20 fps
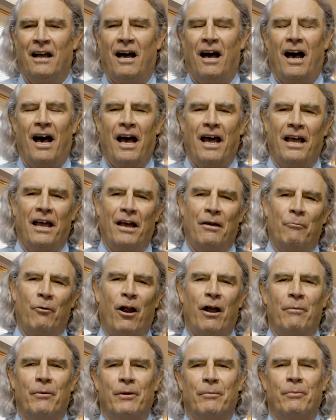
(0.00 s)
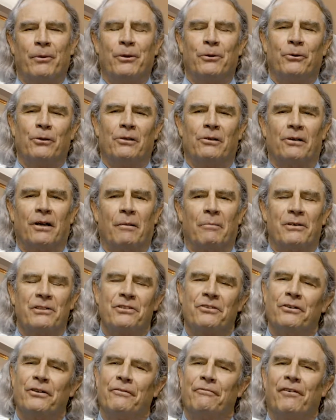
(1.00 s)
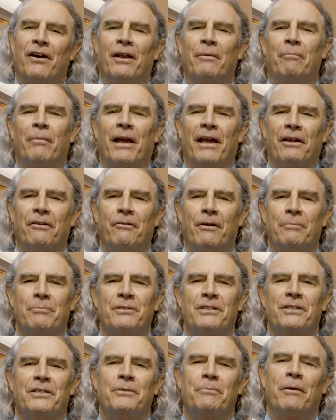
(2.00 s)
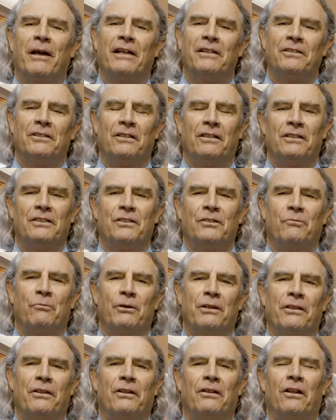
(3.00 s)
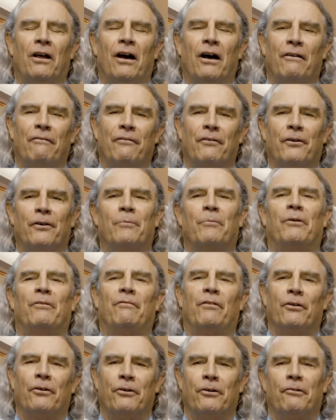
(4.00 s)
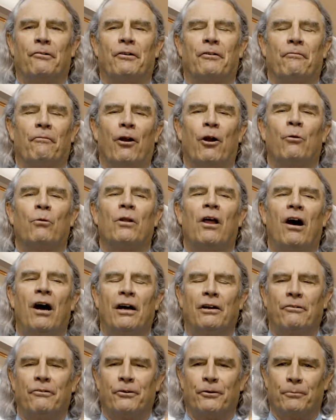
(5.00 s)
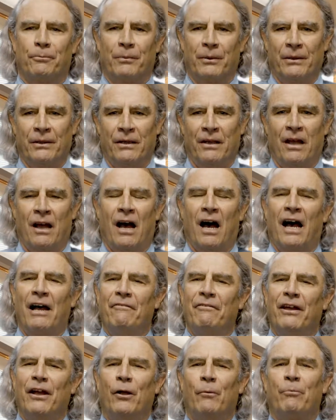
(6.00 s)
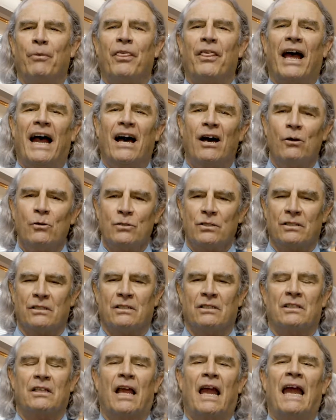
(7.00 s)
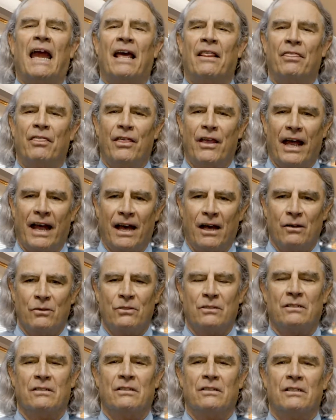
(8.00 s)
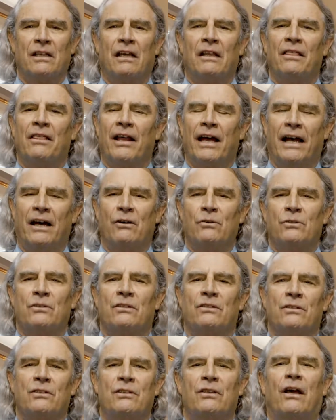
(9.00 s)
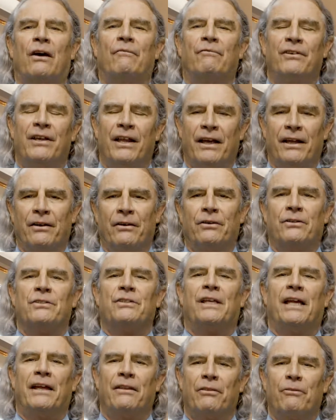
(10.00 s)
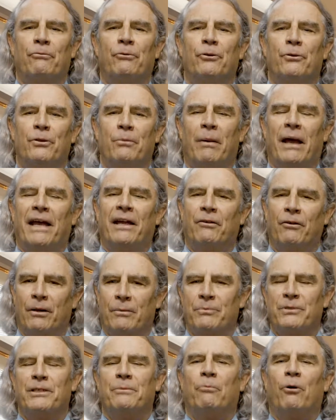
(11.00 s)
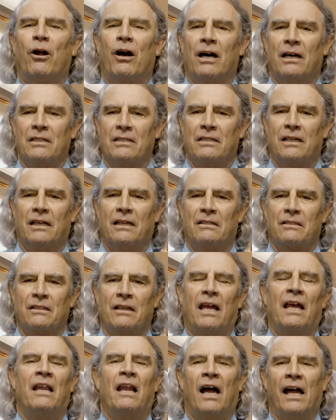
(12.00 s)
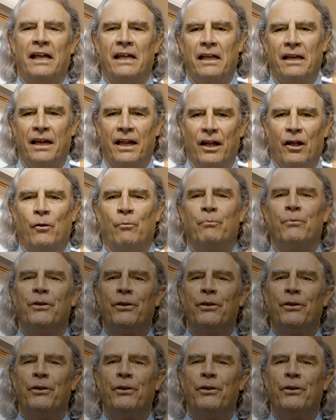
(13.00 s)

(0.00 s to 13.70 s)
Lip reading: Hi, I'm Robert Buechler. I'm a certified bankruptcy specialist with the law firm of Lerner and Rowe Law Group. I've helped thousands and thousands and thousands of debtors get through the bankruptcy process, and I can help